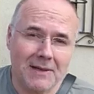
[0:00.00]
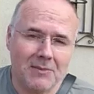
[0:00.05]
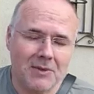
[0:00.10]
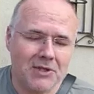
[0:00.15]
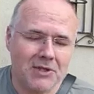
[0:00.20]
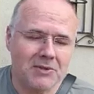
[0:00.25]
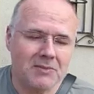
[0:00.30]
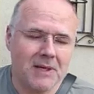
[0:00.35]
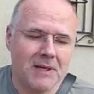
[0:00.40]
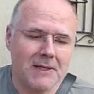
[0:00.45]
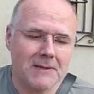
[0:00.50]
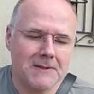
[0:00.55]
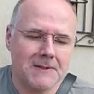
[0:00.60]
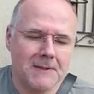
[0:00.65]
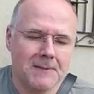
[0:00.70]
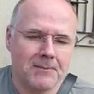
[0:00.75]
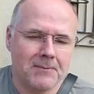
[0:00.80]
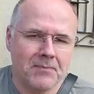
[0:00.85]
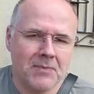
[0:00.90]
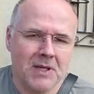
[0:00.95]
that much about
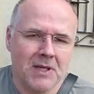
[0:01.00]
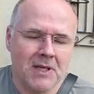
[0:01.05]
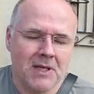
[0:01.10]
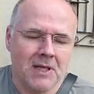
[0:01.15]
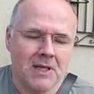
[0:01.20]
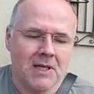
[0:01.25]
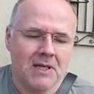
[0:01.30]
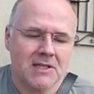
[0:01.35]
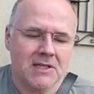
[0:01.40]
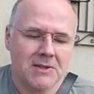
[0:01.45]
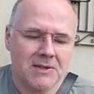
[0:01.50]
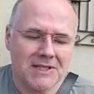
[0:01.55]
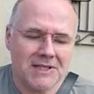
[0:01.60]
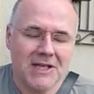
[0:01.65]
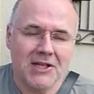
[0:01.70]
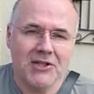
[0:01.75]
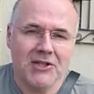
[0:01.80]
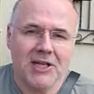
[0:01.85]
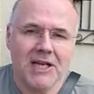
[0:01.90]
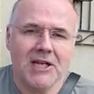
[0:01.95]
it. So it's
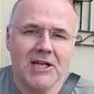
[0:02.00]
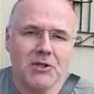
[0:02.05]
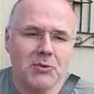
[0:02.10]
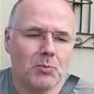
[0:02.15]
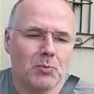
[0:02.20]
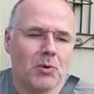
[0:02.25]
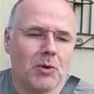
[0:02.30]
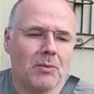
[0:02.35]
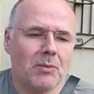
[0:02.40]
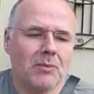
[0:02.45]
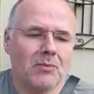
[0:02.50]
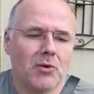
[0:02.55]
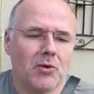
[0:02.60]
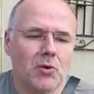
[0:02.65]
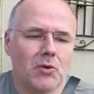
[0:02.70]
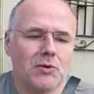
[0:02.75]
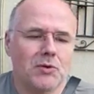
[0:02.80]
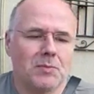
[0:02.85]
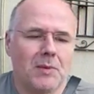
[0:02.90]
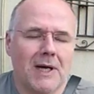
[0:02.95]
an intonation problem
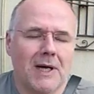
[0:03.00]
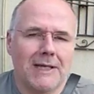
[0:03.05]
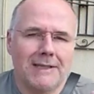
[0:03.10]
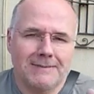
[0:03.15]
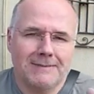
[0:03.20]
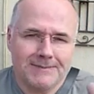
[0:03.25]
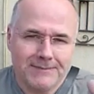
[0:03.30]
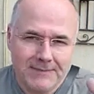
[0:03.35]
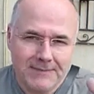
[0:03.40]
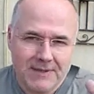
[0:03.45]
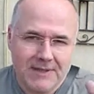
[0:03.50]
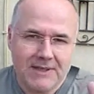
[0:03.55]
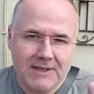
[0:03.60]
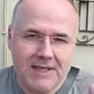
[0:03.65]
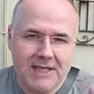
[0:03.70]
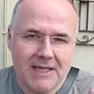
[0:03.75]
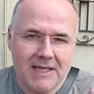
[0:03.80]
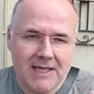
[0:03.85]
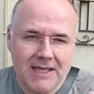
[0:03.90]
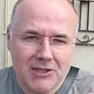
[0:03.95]
caused by
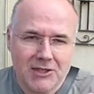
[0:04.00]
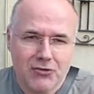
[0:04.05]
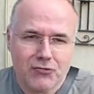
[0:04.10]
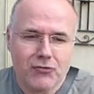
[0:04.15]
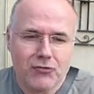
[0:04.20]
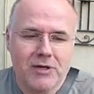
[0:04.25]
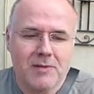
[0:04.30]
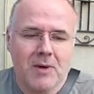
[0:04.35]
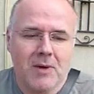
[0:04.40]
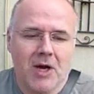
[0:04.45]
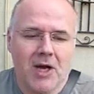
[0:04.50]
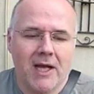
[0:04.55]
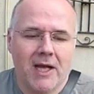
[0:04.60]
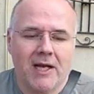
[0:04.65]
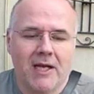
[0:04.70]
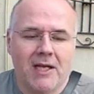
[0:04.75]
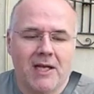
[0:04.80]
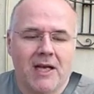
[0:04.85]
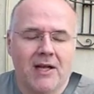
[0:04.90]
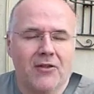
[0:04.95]
the extreme
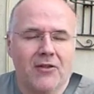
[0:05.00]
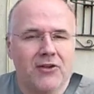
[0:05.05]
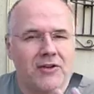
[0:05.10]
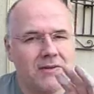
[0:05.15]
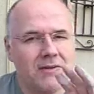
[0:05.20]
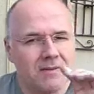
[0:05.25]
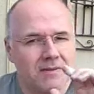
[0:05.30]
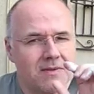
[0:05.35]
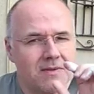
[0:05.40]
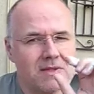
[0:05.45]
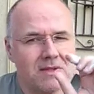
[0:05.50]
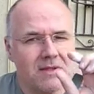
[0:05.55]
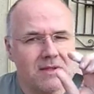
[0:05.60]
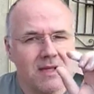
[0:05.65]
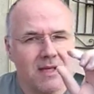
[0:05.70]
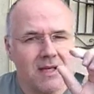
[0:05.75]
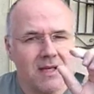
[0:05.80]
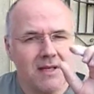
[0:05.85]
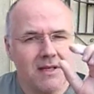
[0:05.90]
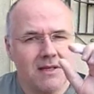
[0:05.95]
height, and
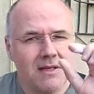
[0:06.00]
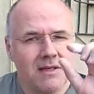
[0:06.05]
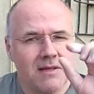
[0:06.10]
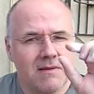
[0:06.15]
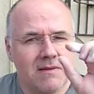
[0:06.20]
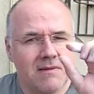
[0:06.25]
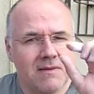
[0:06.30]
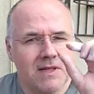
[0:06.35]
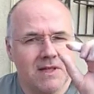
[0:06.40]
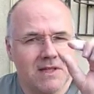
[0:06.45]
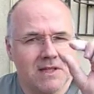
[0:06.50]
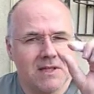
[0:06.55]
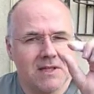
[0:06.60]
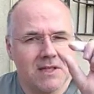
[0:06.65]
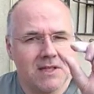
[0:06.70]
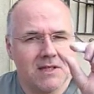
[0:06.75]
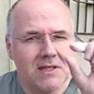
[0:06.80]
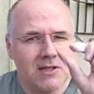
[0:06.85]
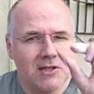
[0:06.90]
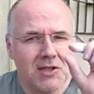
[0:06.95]
the
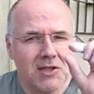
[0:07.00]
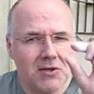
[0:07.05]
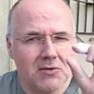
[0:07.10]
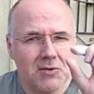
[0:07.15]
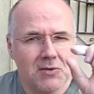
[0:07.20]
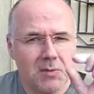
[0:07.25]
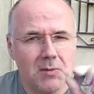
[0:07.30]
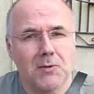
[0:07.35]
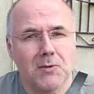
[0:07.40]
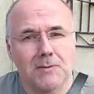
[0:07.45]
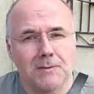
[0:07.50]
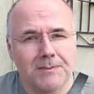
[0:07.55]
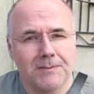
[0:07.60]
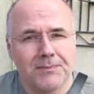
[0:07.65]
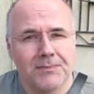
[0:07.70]
distances are so small.